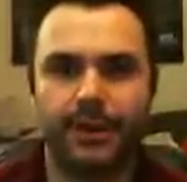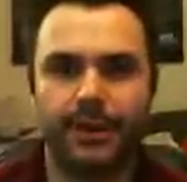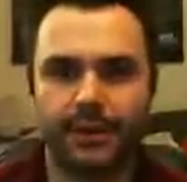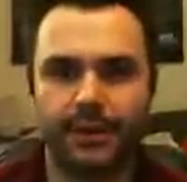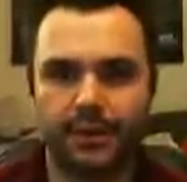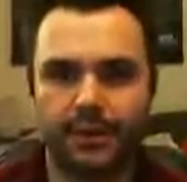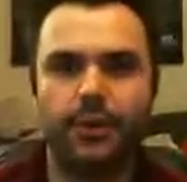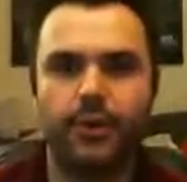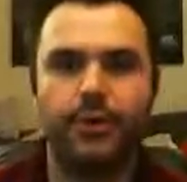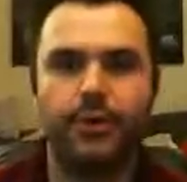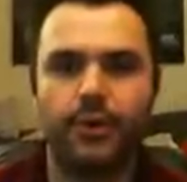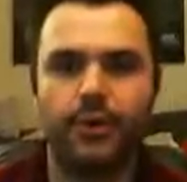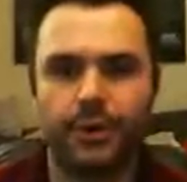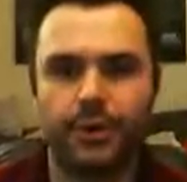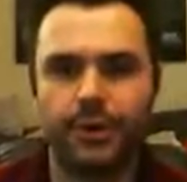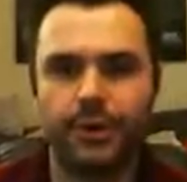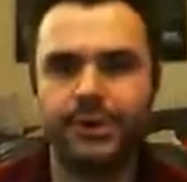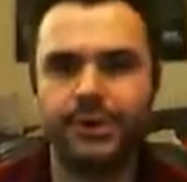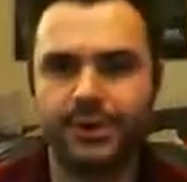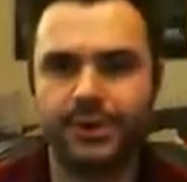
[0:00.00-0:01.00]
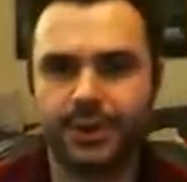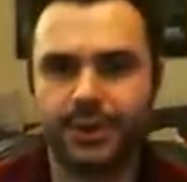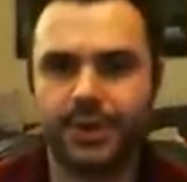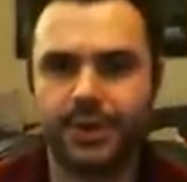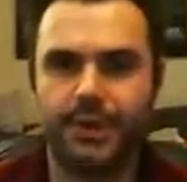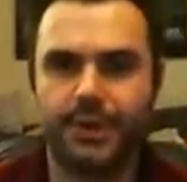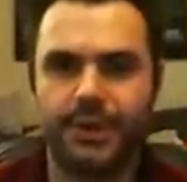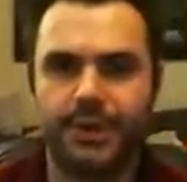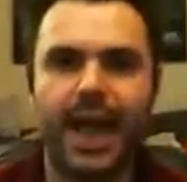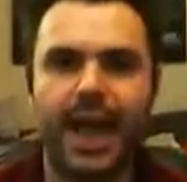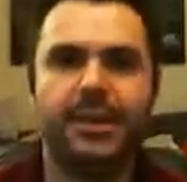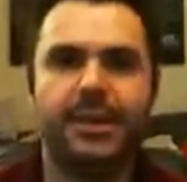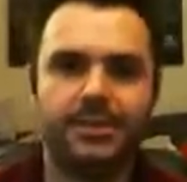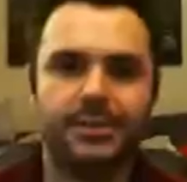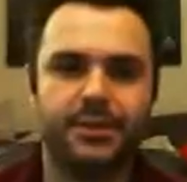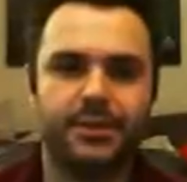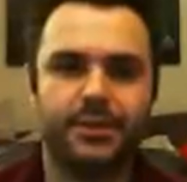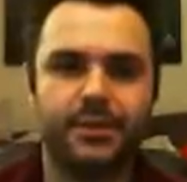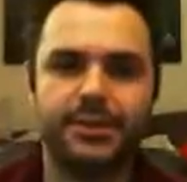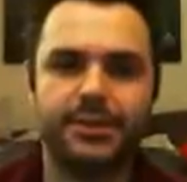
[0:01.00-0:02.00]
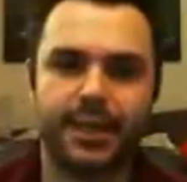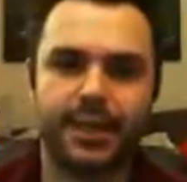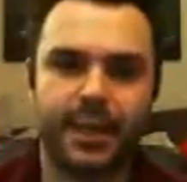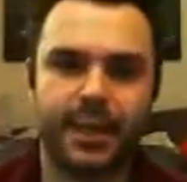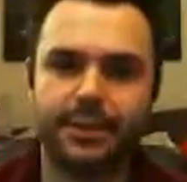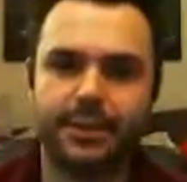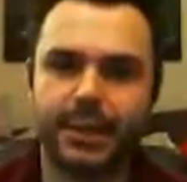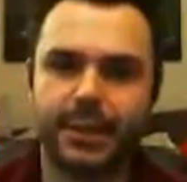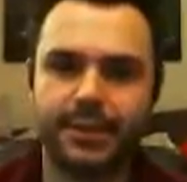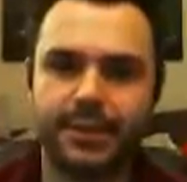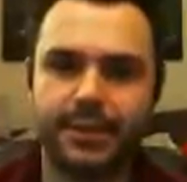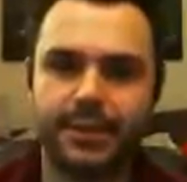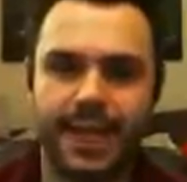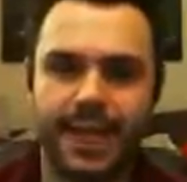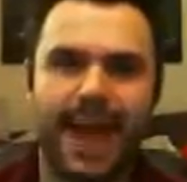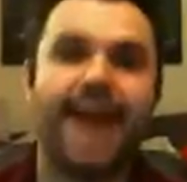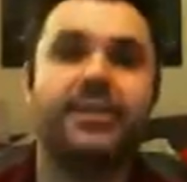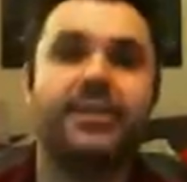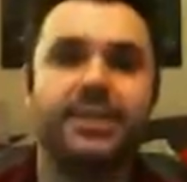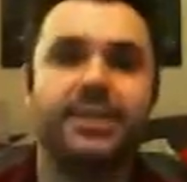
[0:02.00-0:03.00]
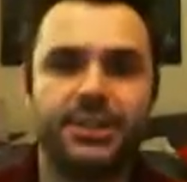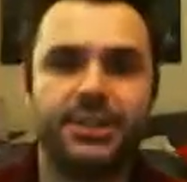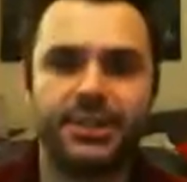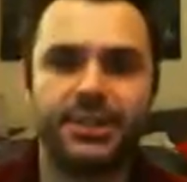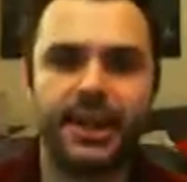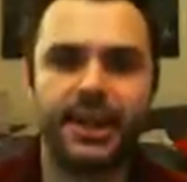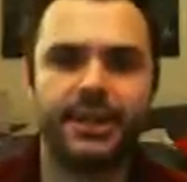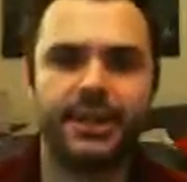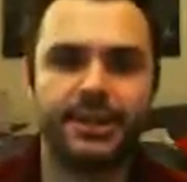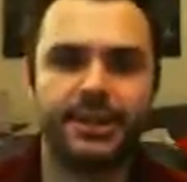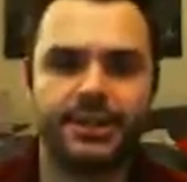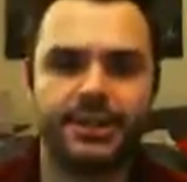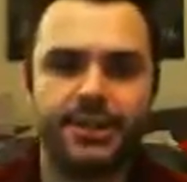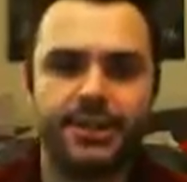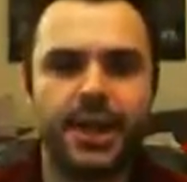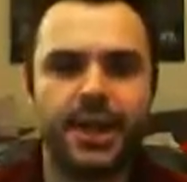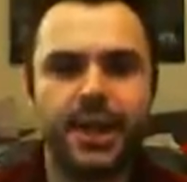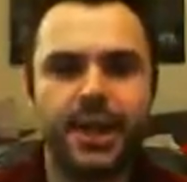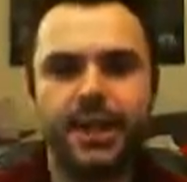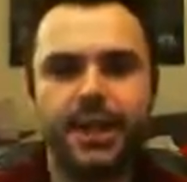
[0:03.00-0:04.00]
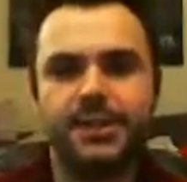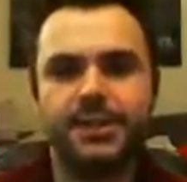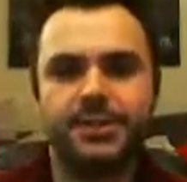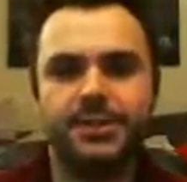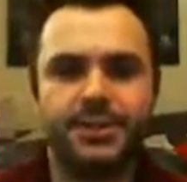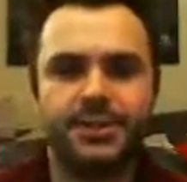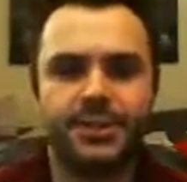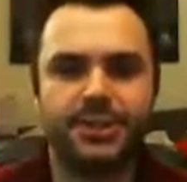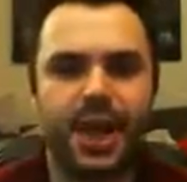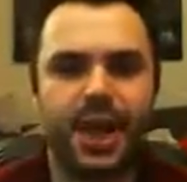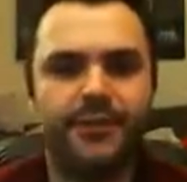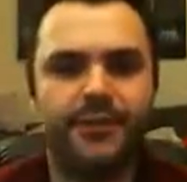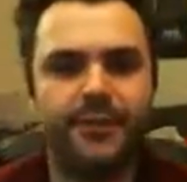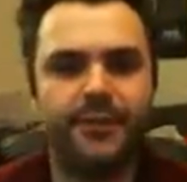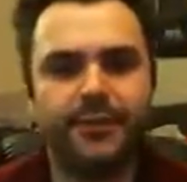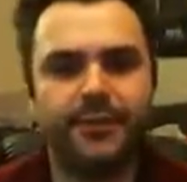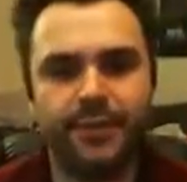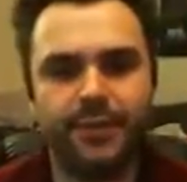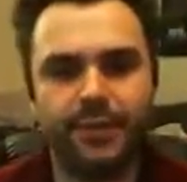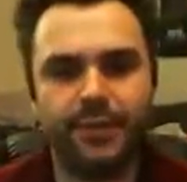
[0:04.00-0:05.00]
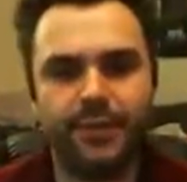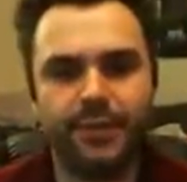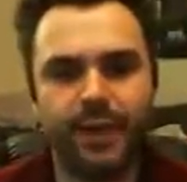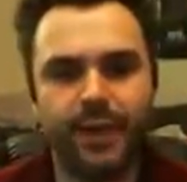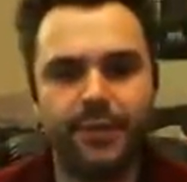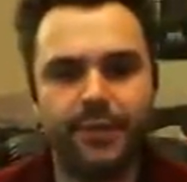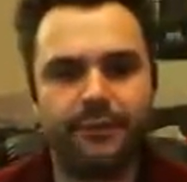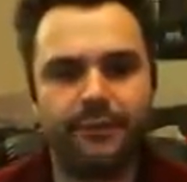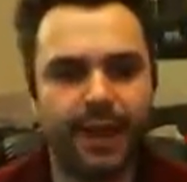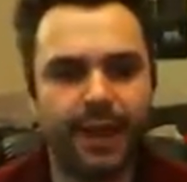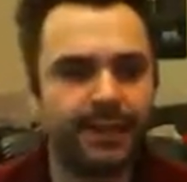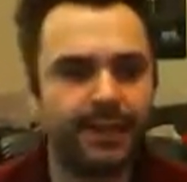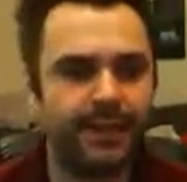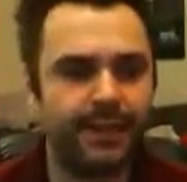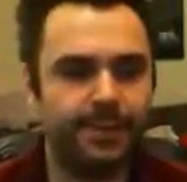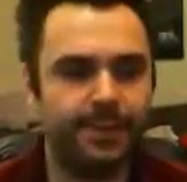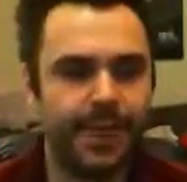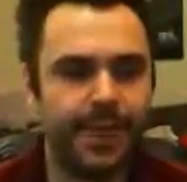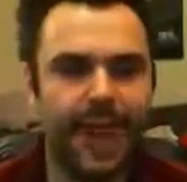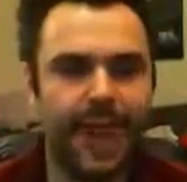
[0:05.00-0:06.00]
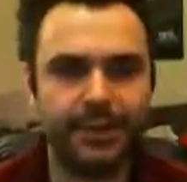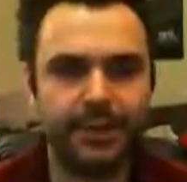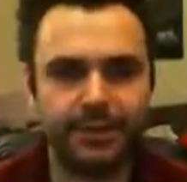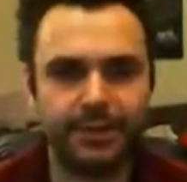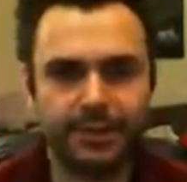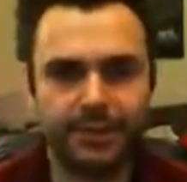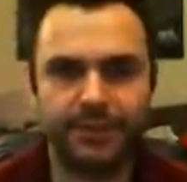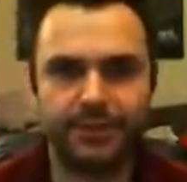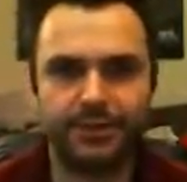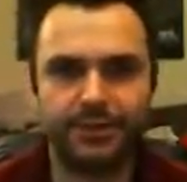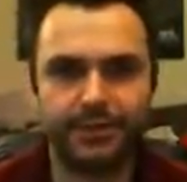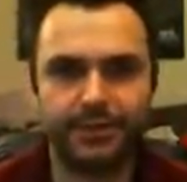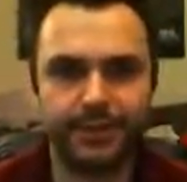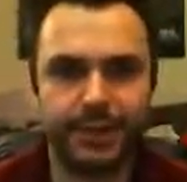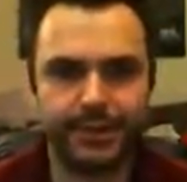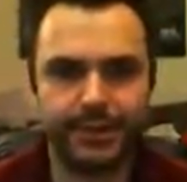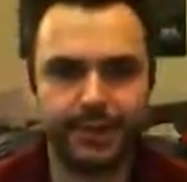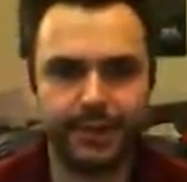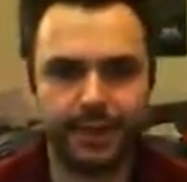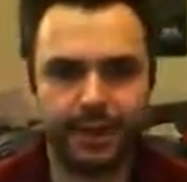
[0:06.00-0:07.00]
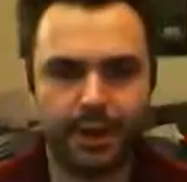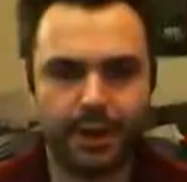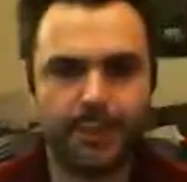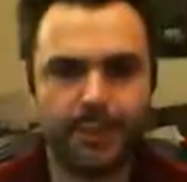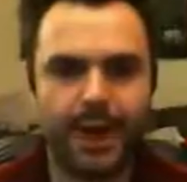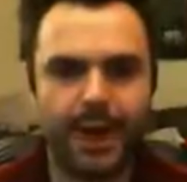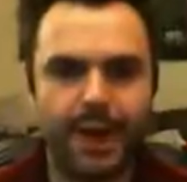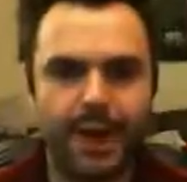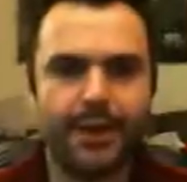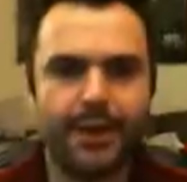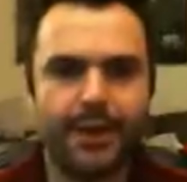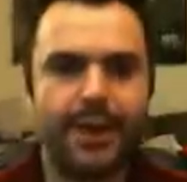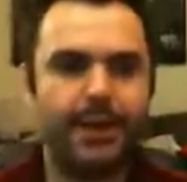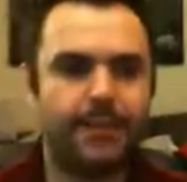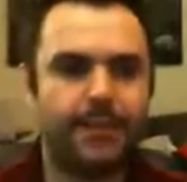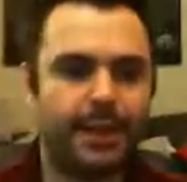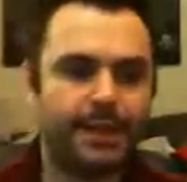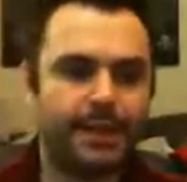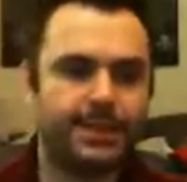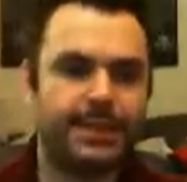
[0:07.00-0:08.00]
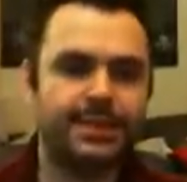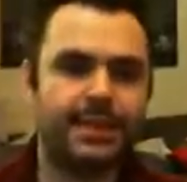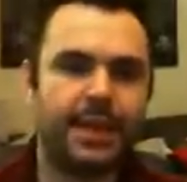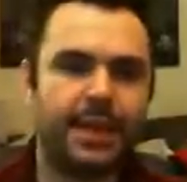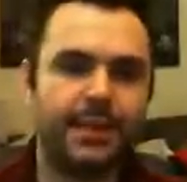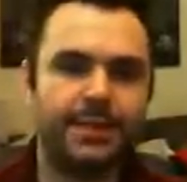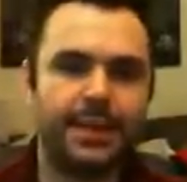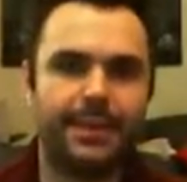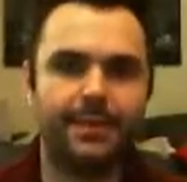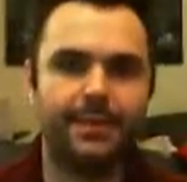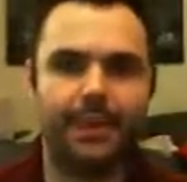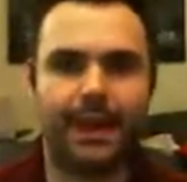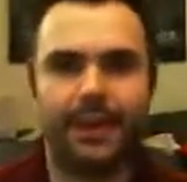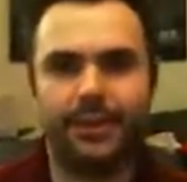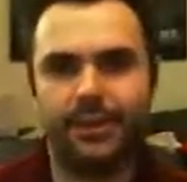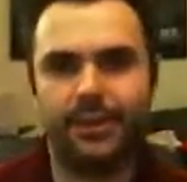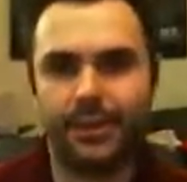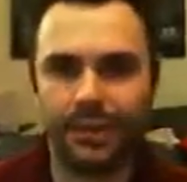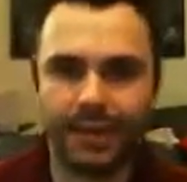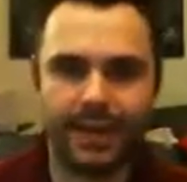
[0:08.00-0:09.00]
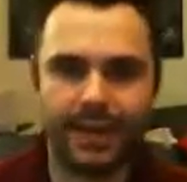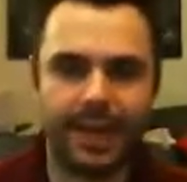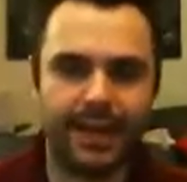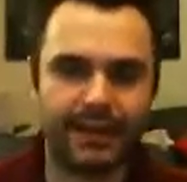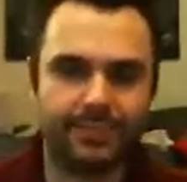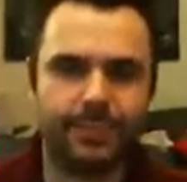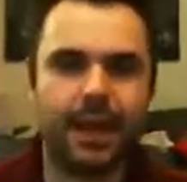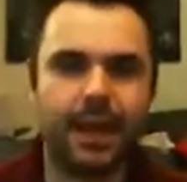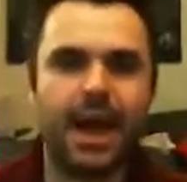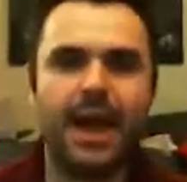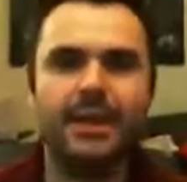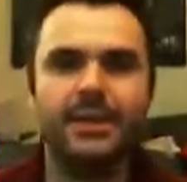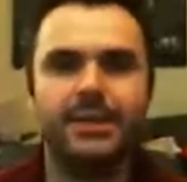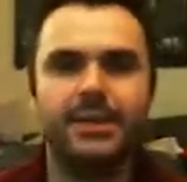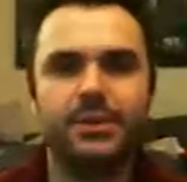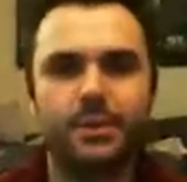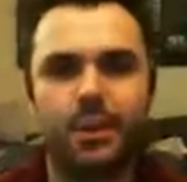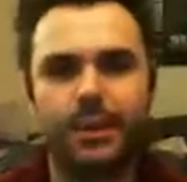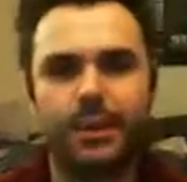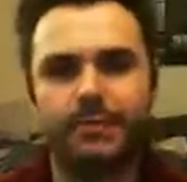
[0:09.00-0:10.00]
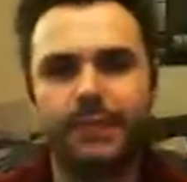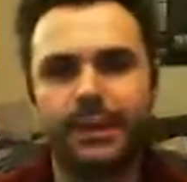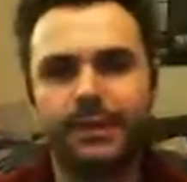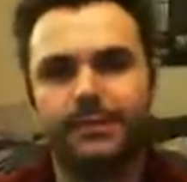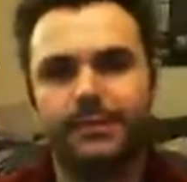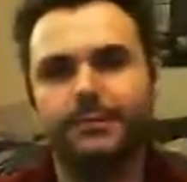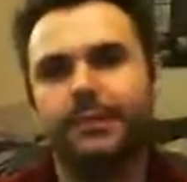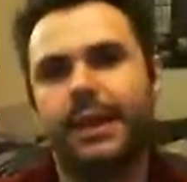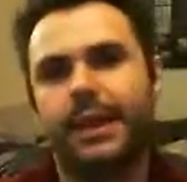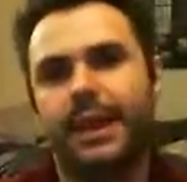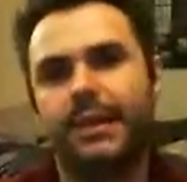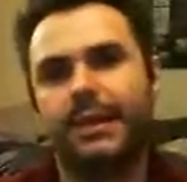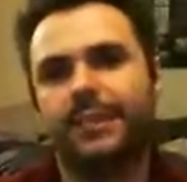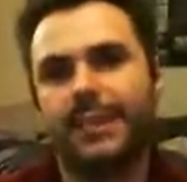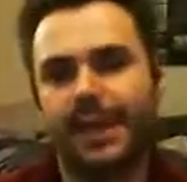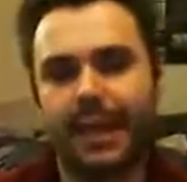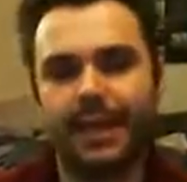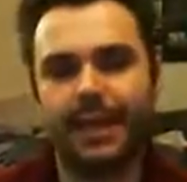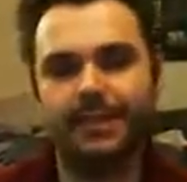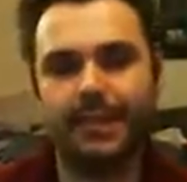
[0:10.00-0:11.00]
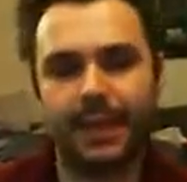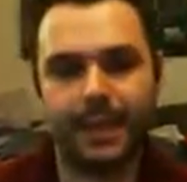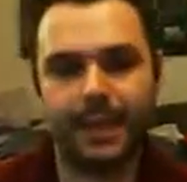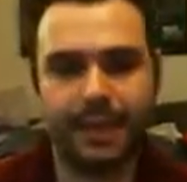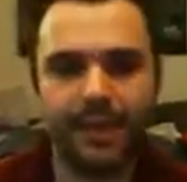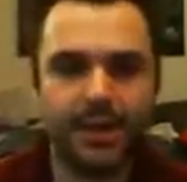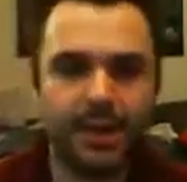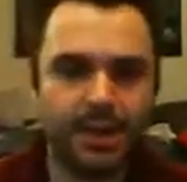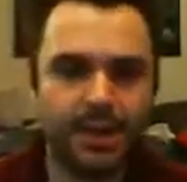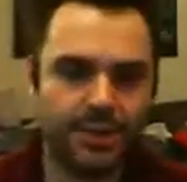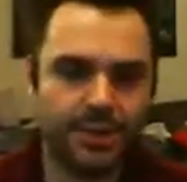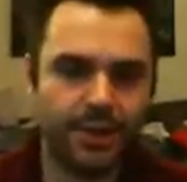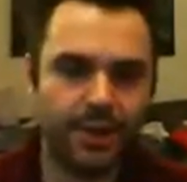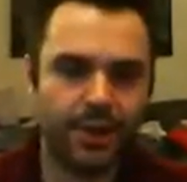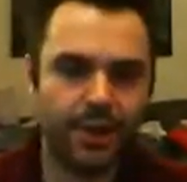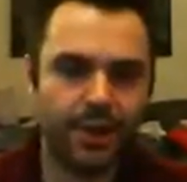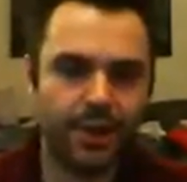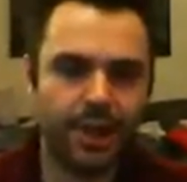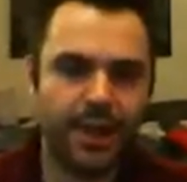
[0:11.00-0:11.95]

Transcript: Khorne Lords, you know, your Chaos Lords. They're going to be having to challenge. So Cypher will very rarely be actually contributing to the combat because he's going to be at the back of the unit and his pylons won't be enough to get him in. So